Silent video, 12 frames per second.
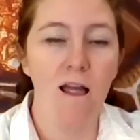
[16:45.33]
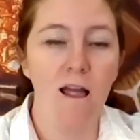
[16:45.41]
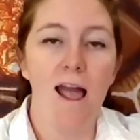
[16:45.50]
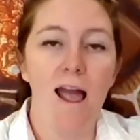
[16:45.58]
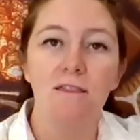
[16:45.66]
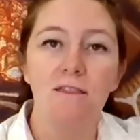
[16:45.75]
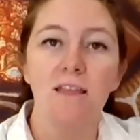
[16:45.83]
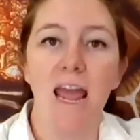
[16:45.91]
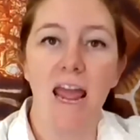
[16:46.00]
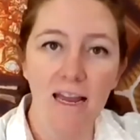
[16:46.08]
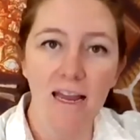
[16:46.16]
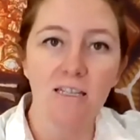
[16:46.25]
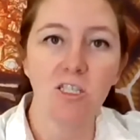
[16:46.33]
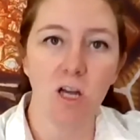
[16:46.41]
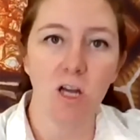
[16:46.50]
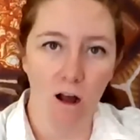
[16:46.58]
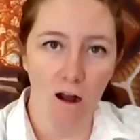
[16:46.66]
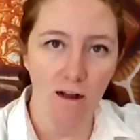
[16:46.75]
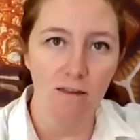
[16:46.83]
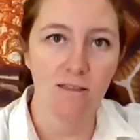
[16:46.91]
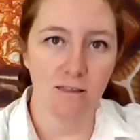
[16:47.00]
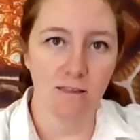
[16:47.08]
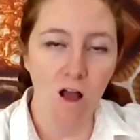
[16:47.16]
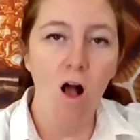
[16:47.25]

and then they hand toss